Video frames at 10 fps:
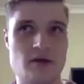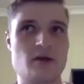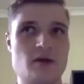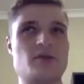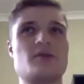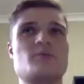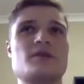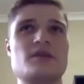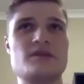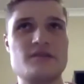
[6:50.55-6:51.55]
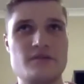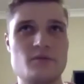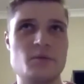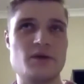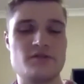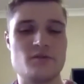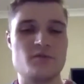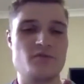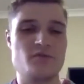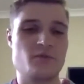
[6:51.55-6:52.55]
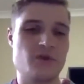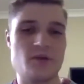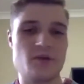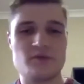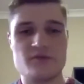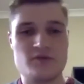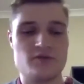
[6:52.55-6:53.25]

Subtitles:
a bit easier for me in terms of being able to